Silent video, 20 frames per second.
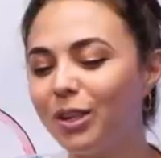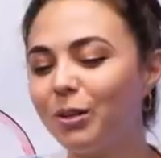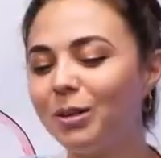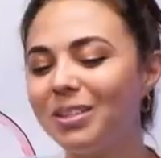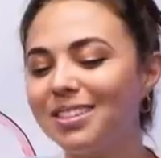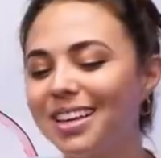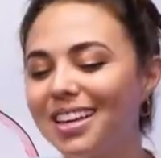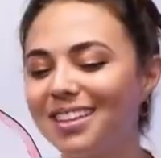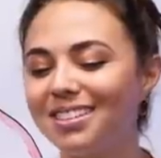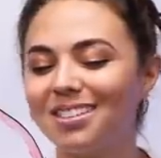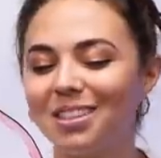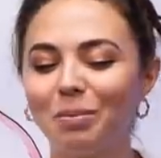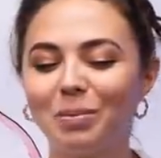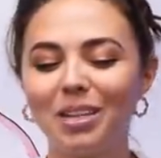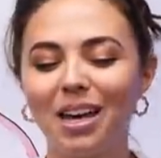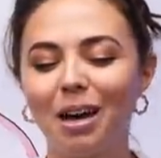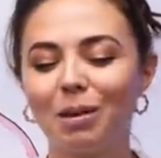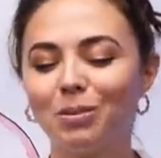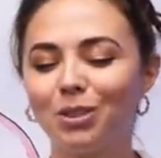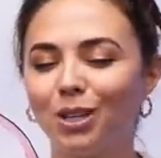there was like
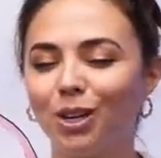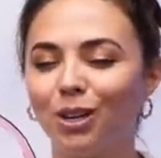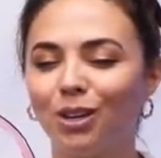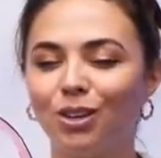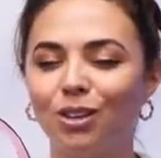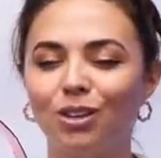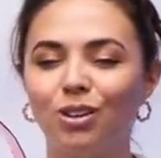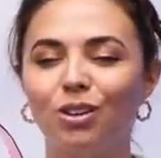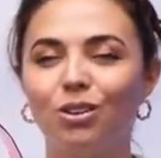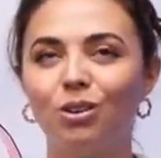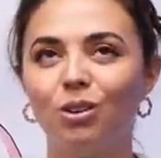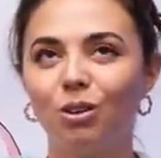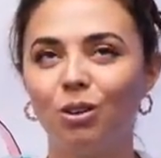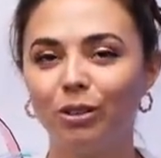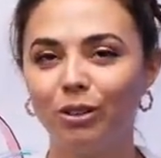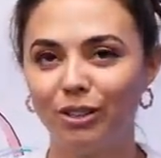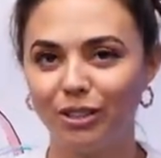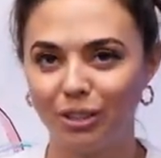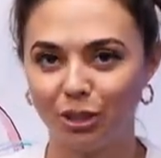sometimes like a huge